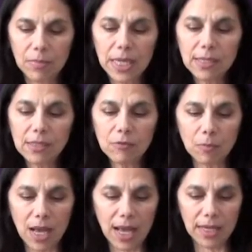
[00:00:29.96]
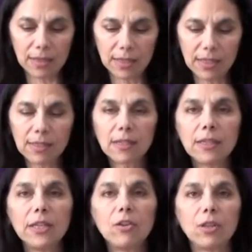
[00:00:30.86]
Peace of mind is
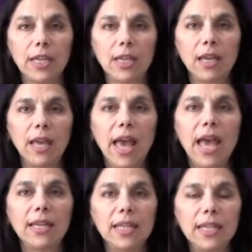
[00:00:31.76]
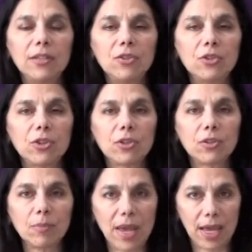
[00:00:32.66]
clearly an
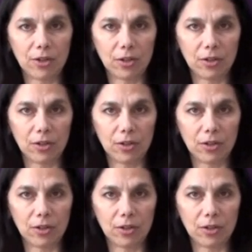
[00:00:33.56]
internal matter.